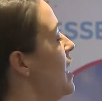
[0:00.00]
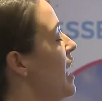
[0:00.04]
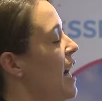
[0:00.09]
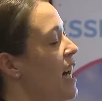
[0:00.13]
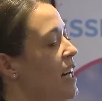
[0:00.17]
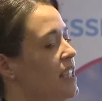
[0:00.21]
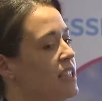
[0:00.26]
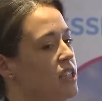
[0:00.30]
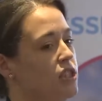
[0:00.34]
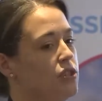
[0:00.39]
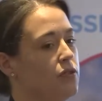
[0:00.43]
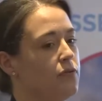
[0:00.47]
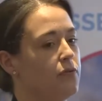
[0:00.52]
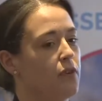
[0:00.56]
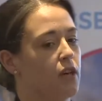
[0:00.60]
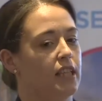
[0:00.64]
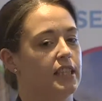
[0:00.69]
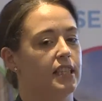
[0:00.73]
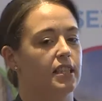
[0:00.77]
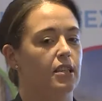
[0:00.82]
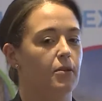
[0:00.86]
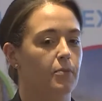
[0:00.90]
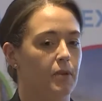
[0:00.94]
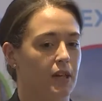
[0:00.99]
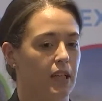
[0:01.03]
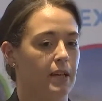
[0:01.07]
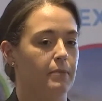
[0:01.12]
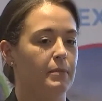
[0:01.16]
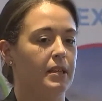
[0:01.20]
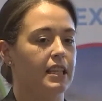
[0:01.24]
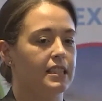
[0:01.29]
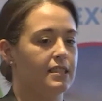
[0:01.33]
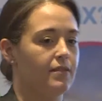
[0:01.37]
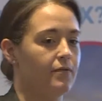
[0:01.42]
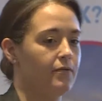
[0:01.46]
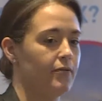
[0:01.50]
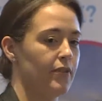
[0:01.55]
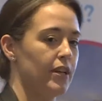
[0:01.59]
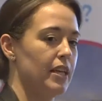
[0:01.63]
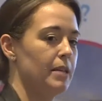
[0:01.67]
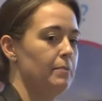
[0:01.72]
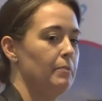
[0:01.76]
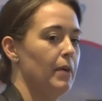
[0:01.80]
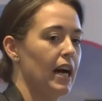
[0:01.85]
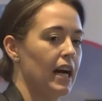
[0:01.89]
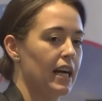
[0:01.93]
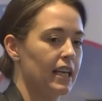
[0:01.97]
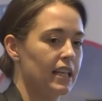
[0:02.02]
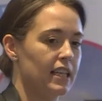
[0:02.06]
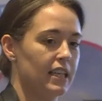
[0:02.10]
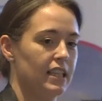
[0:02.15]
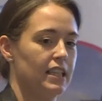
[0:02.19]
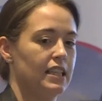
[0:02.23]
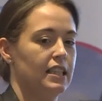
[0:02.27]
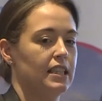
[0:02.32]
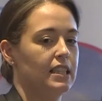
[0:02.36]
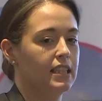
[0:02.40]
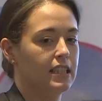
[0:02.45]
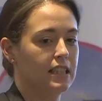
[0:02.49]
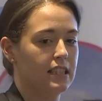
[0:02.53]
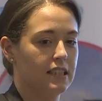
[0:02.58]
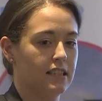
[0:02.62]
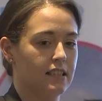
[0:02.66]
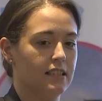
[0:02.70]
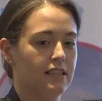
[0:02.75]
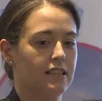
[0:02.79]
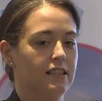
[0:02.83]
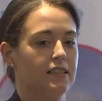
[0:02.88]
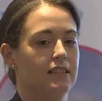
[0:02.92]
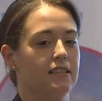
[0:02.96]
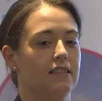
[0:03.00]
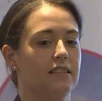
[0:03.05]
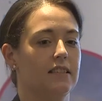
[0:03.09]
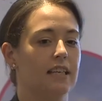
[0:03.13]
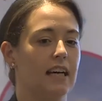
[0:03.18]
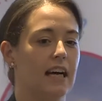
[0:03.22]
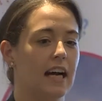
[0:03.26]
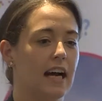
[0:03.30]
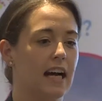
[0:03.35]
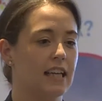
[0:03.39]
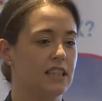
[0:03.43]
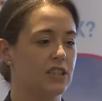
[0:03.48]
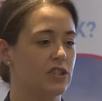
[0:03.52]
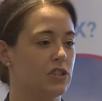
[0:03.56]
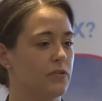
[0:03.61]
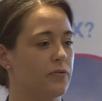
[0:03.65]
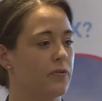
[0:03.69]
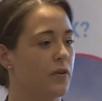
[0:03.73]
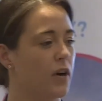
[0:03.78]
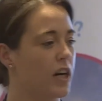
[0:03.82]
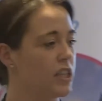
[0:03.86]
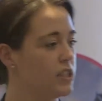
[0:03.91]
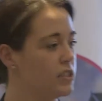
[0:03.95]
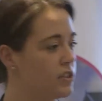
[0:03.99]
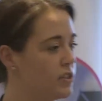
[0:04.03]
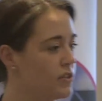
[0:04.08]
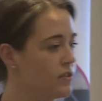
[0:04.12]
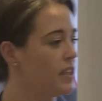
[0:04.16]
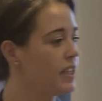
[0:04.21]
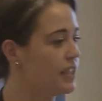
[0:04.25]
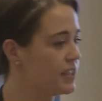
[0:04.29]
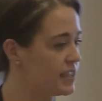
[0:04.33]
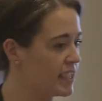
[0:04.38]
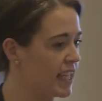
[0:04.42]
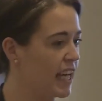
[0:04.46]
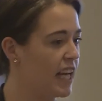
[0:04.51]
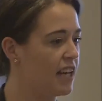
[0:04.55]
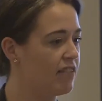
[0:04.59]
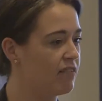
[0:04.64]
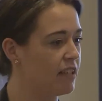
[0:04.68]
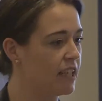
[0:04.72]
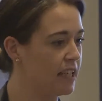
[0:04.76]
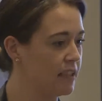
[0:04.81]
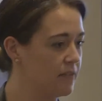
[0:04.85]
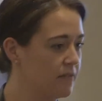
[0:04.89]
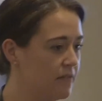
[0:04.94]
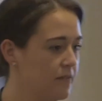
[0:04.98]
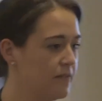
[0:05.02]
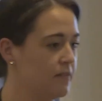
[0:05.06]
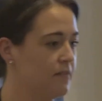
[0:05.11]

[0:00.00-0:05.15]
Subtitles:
How did you find it? Come on, let me get some feedback. How did you find your... Scary?